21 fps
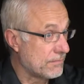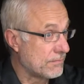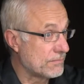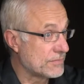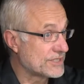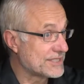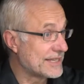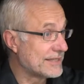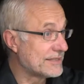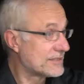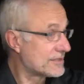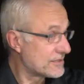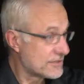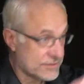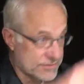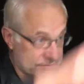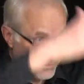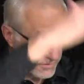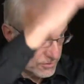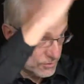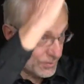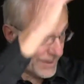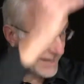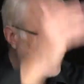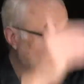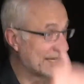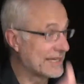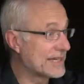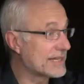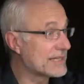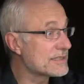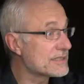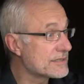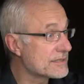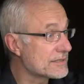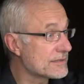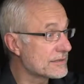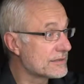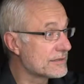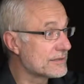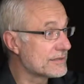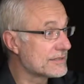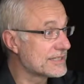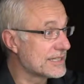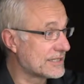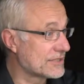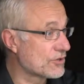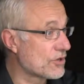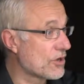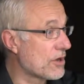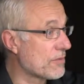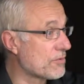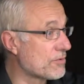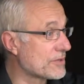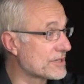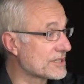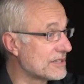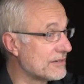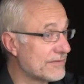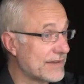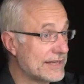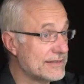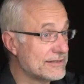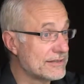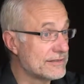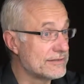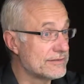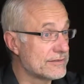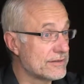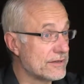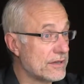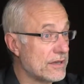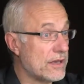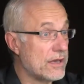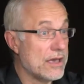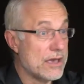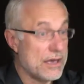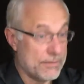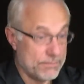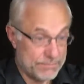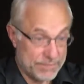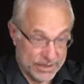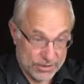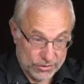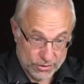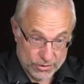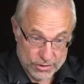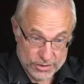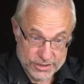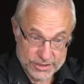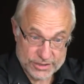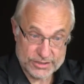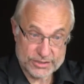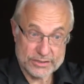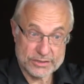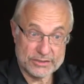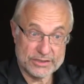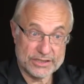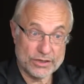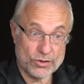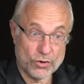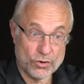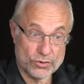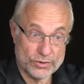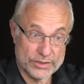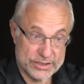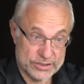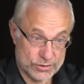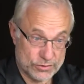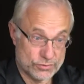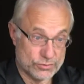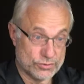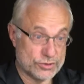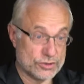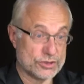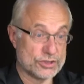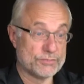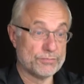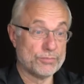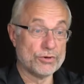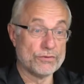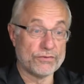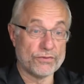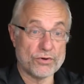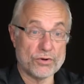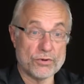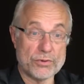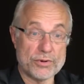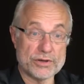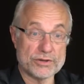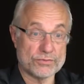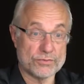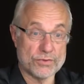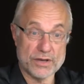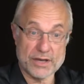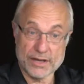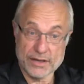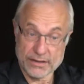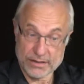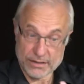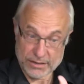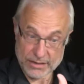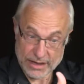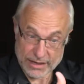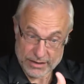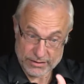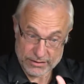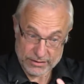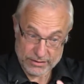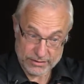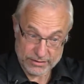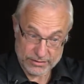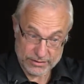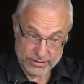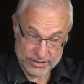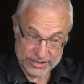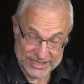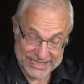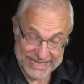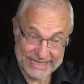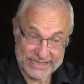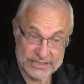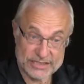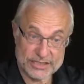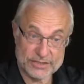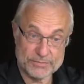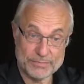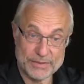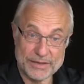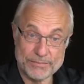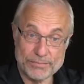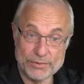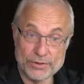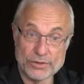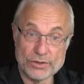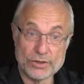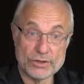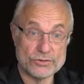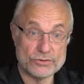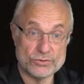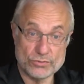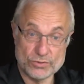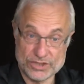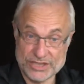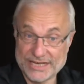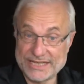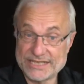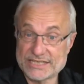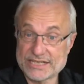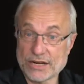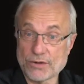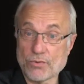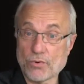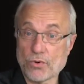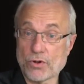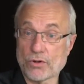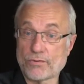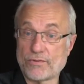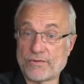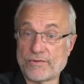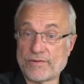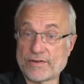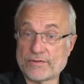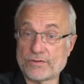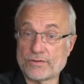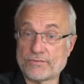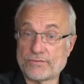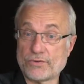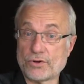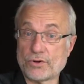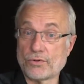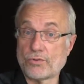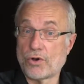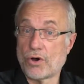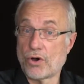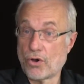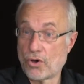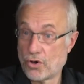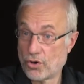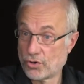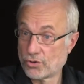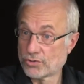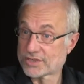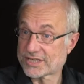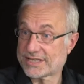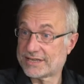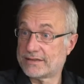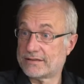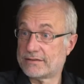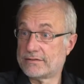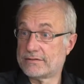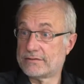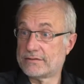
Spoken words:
since 20 years, since Gerber was invented, because the only solutions put forward were changed people to change their workflow wholesale.